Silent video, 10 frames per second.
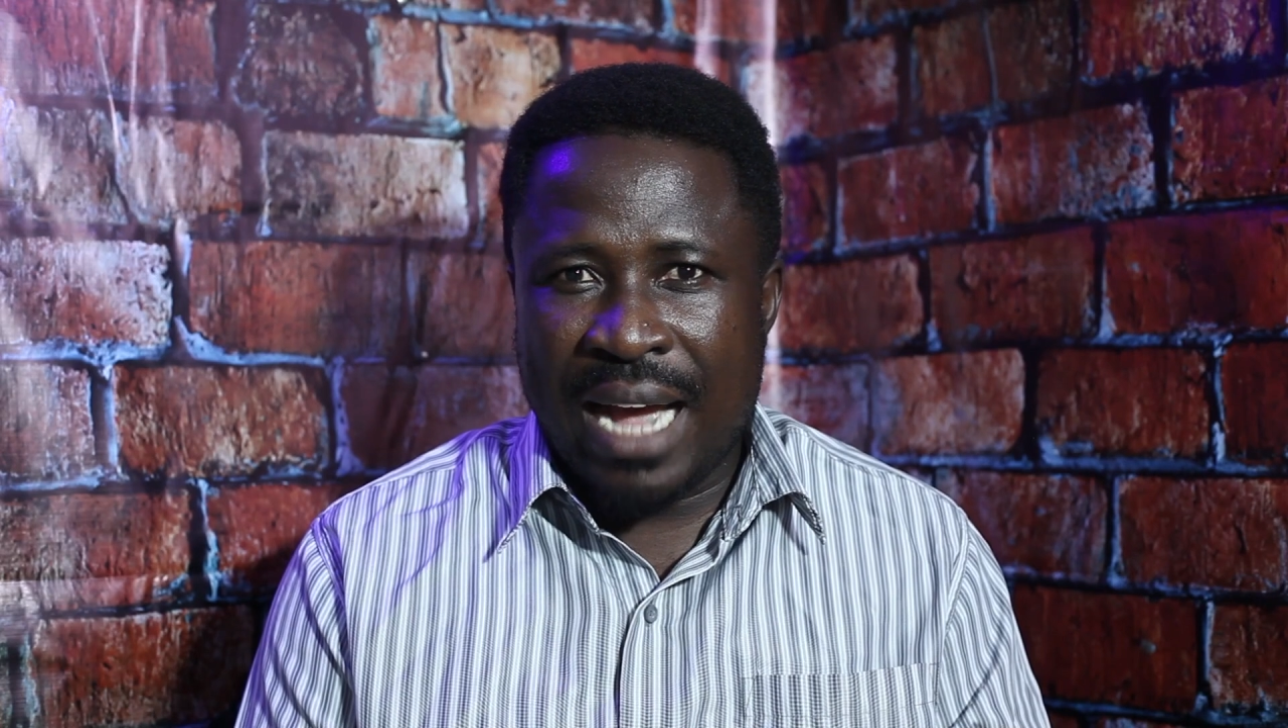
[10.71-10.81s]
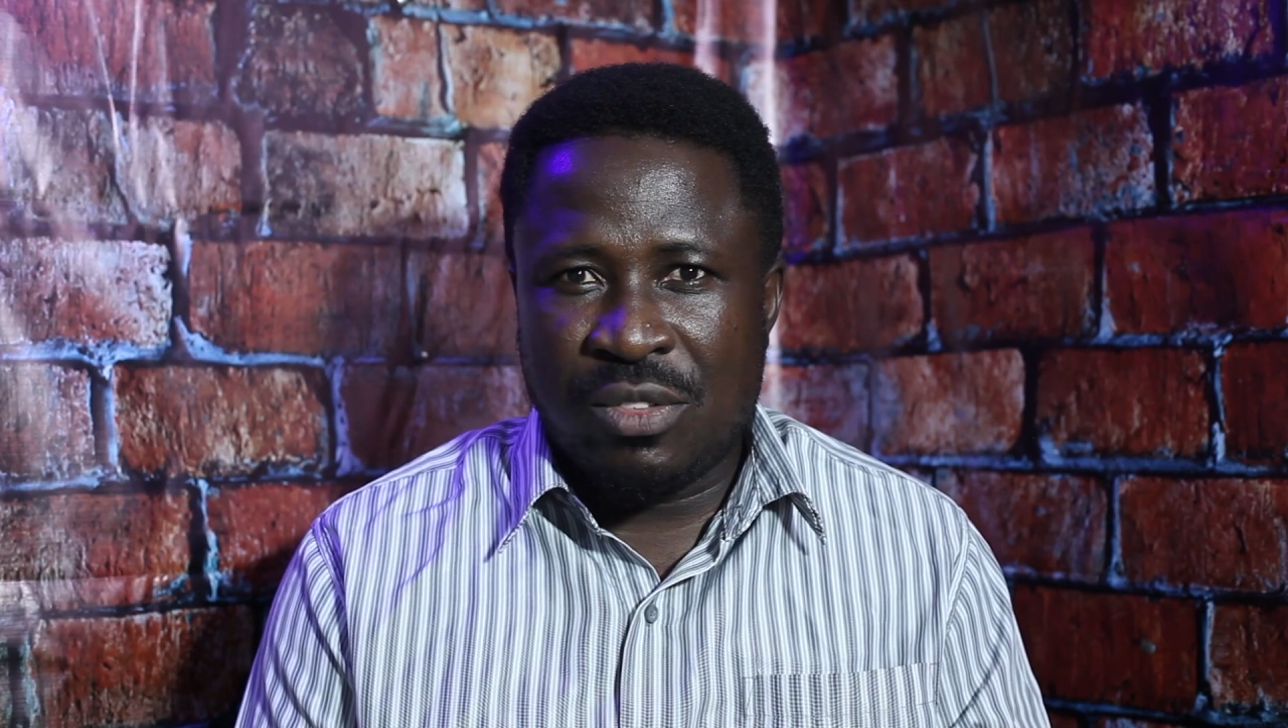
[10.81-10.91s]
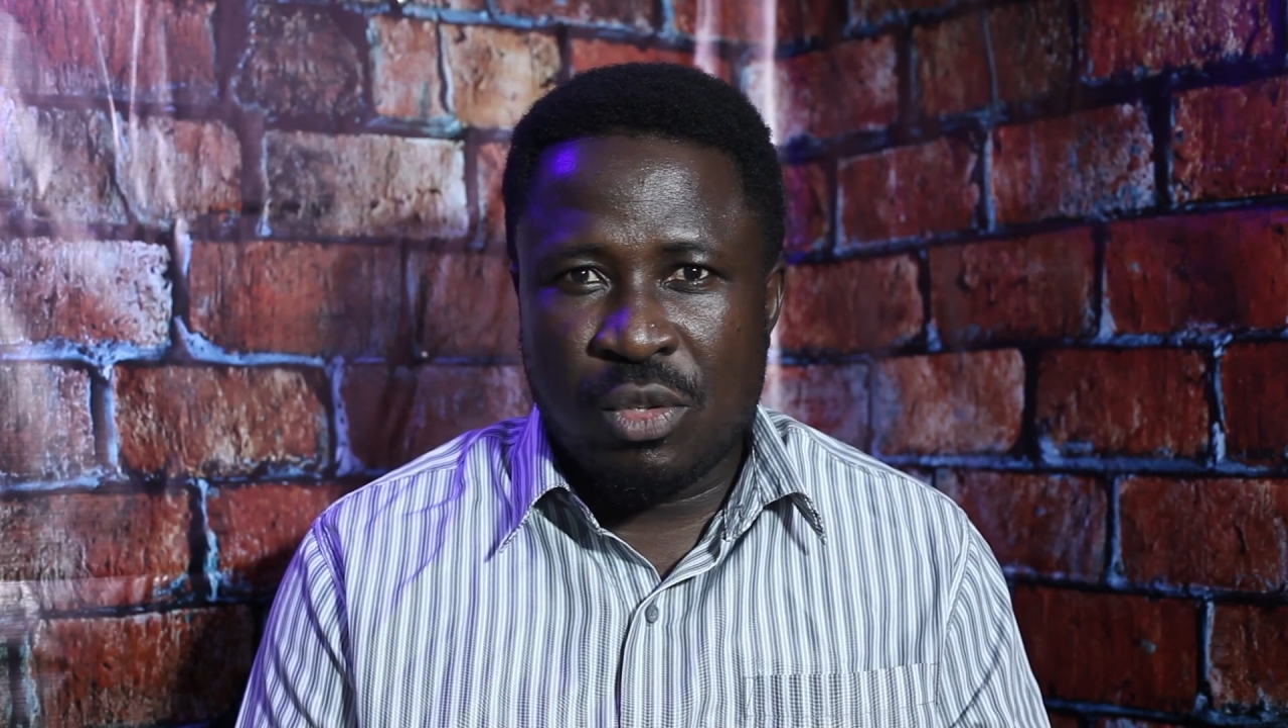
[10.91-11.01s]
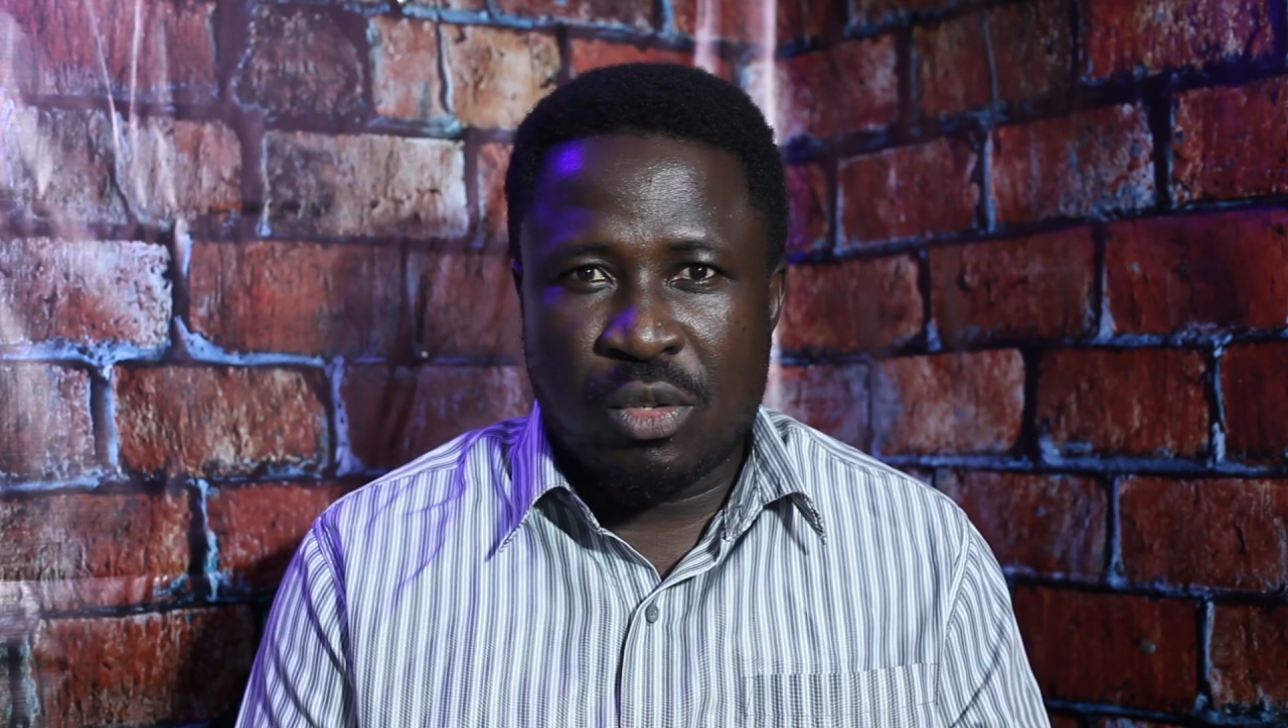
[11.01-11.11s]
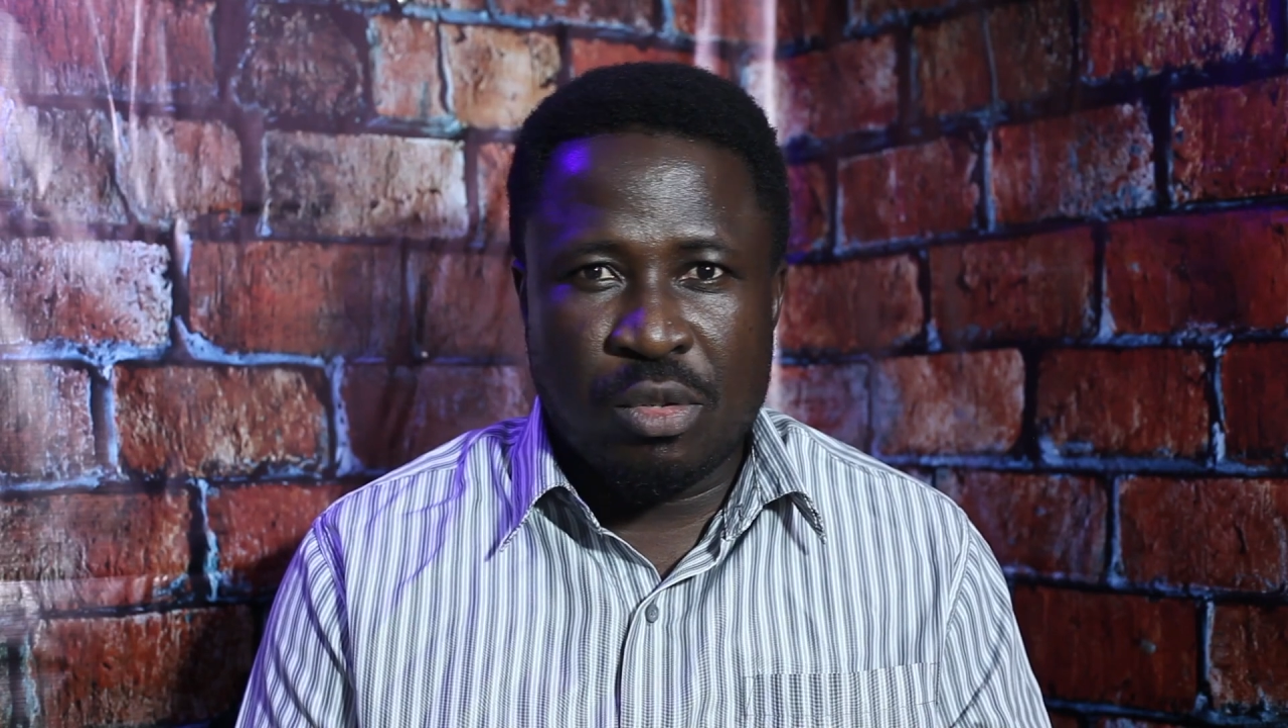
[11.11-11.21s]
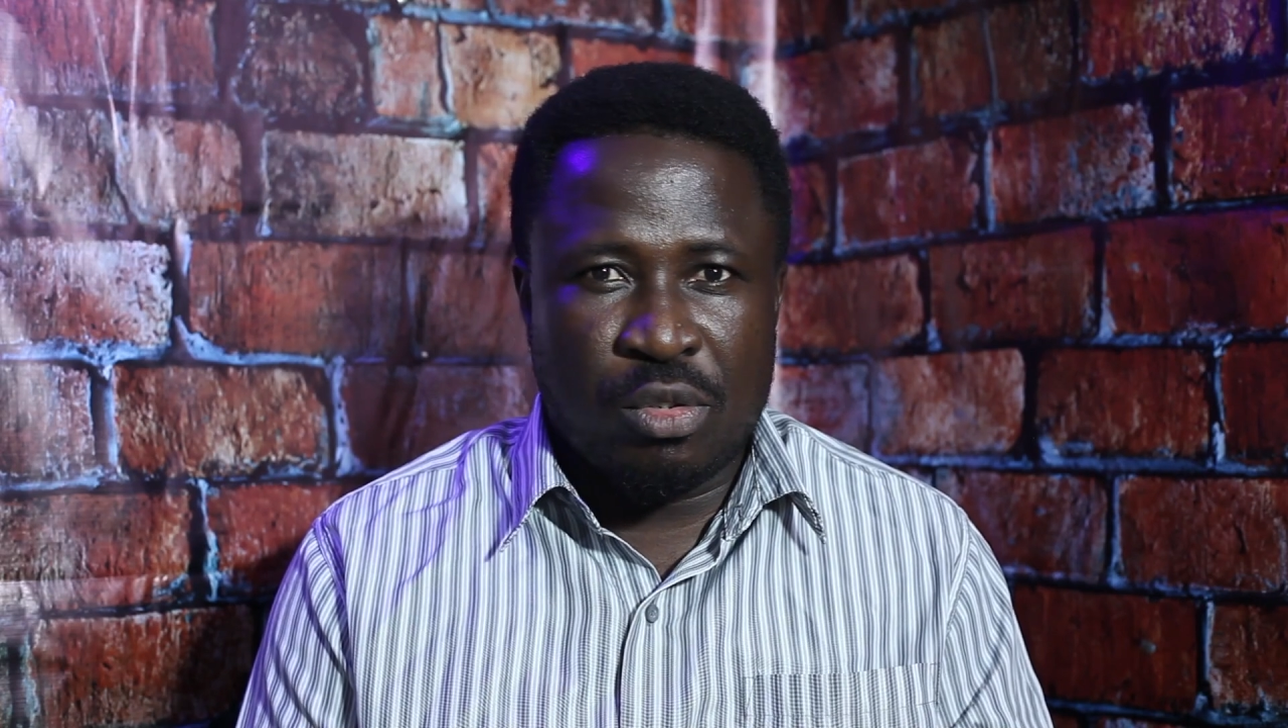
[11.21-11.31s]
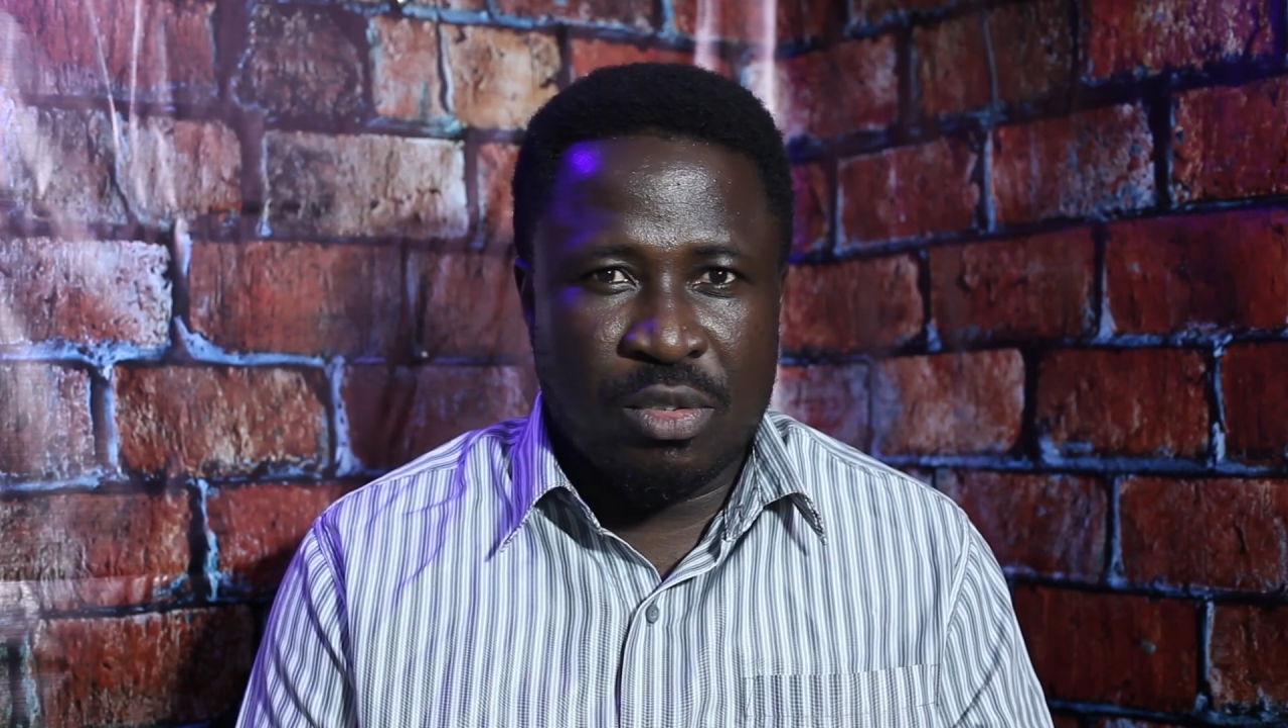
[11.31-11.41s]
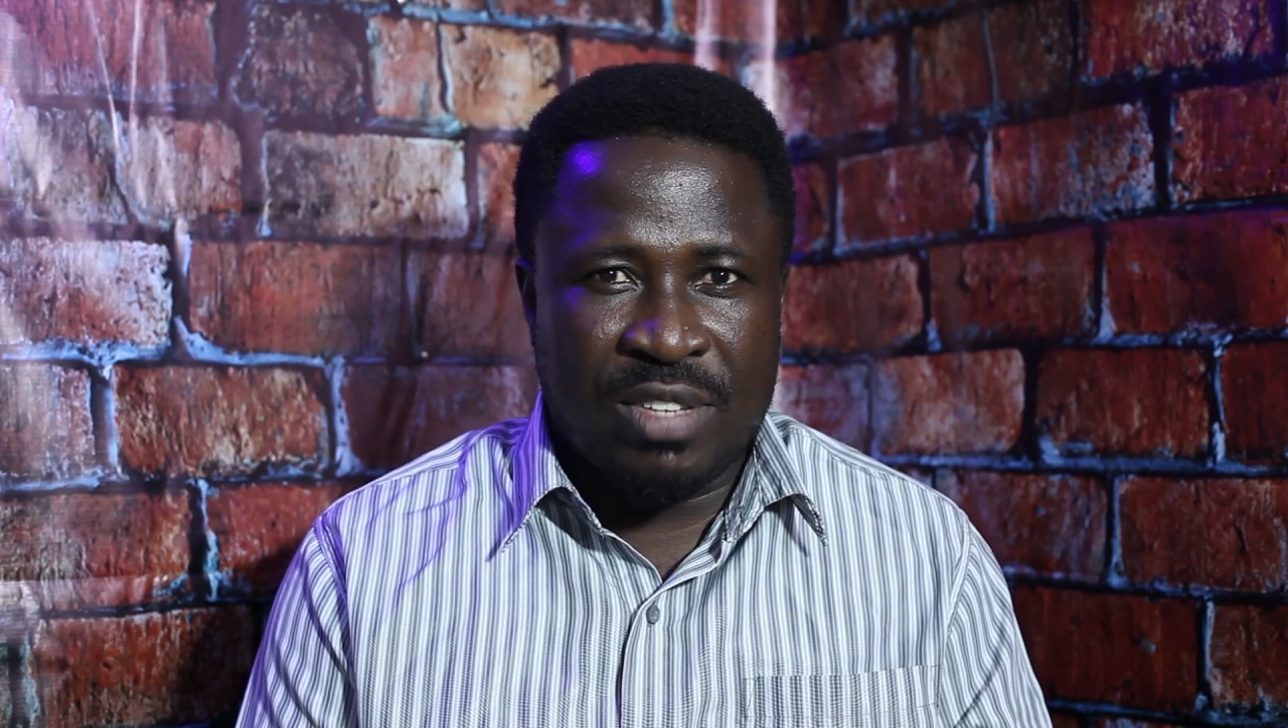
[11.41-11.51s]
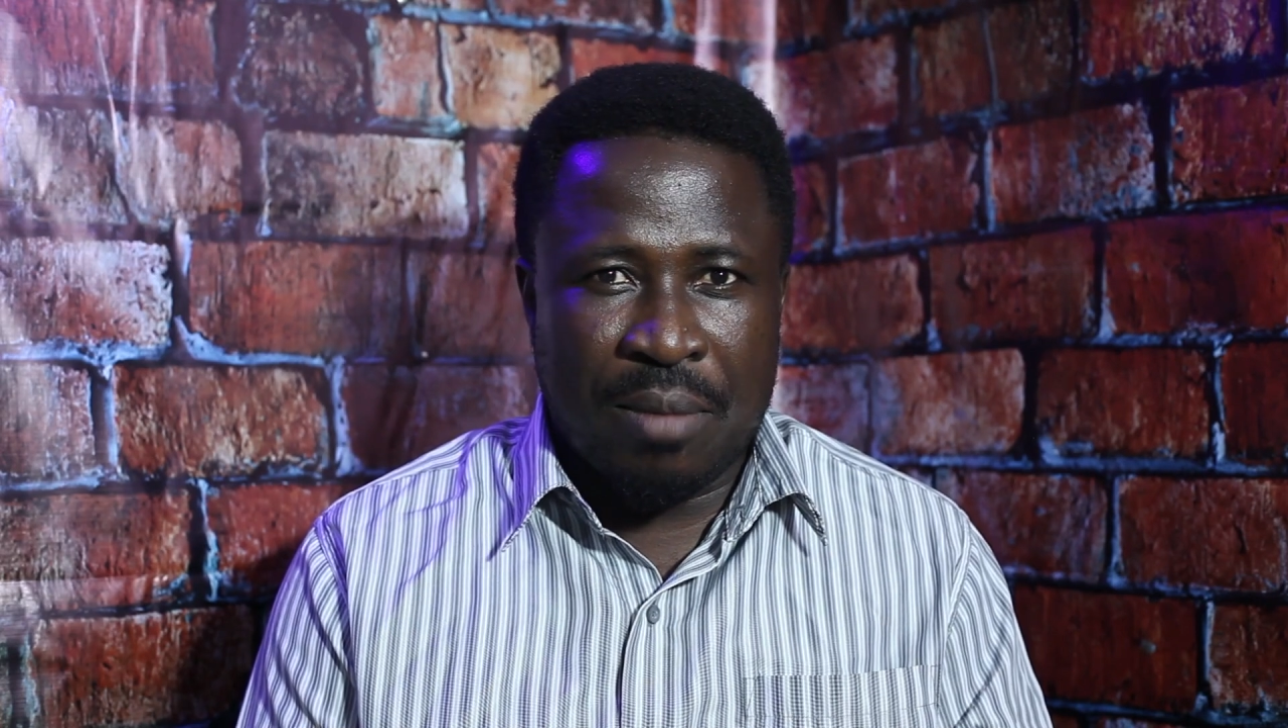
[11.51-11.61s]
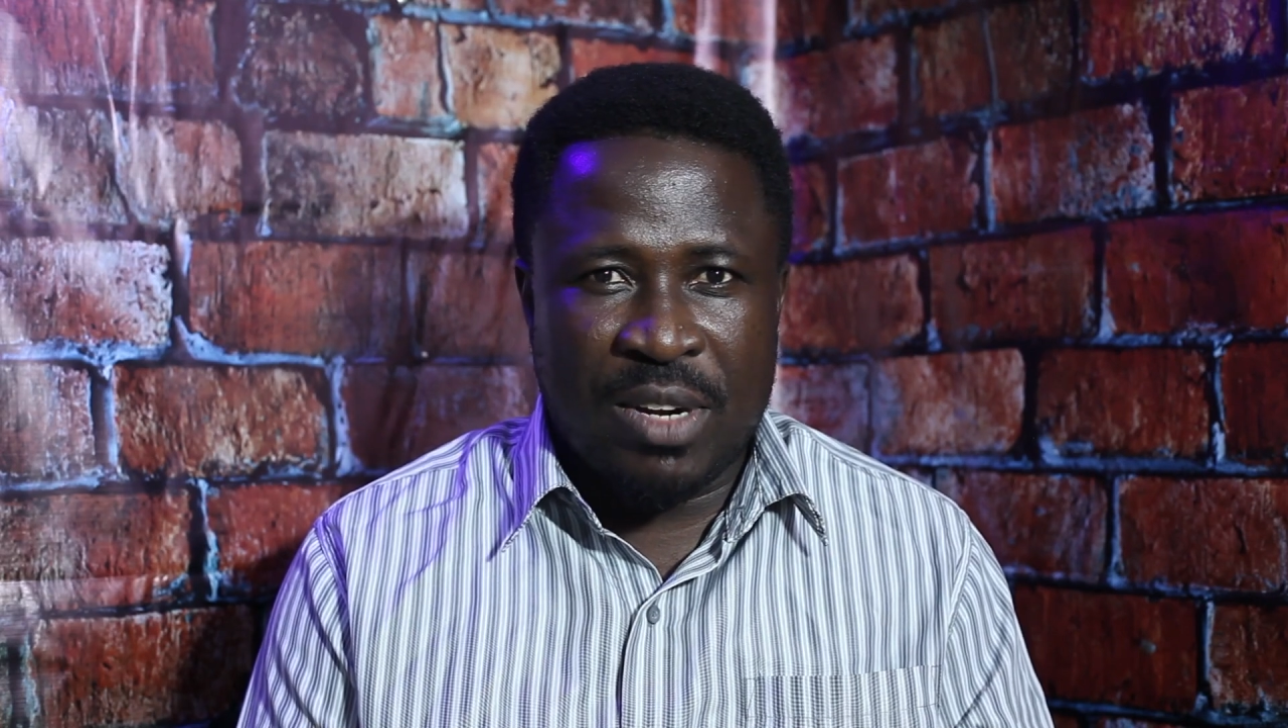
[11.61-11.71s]
took you
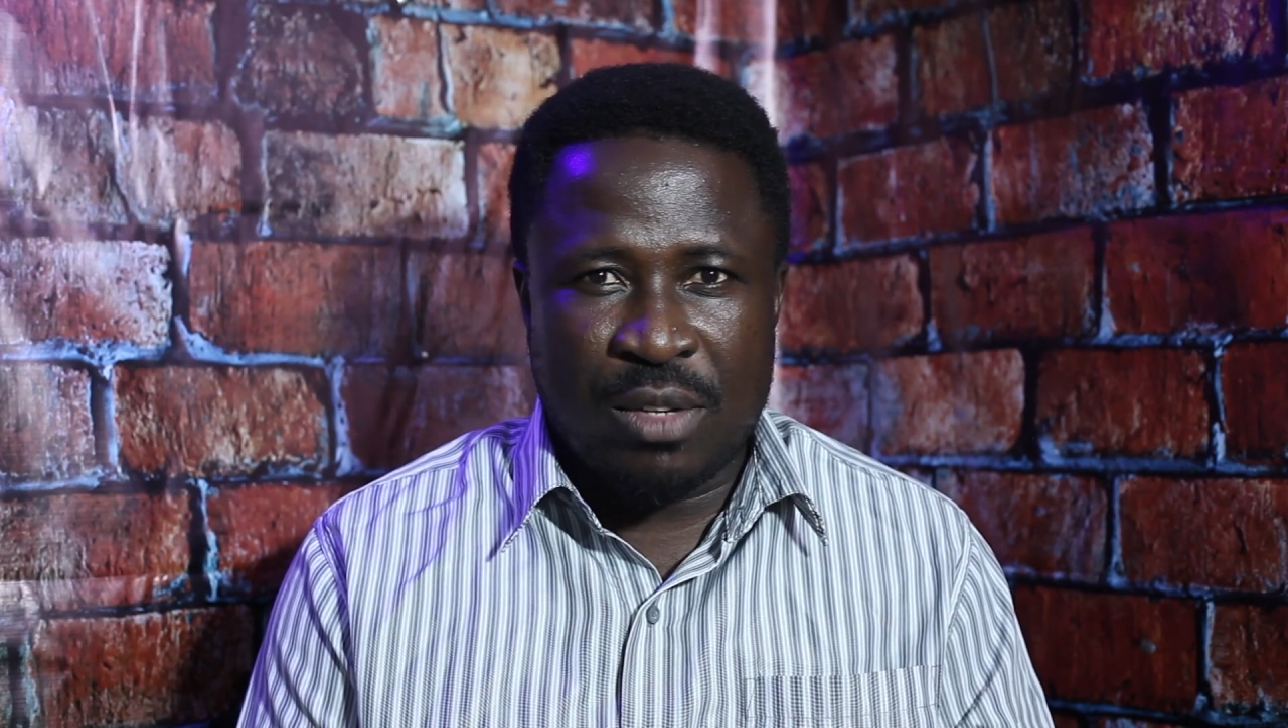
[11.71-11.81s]
through some of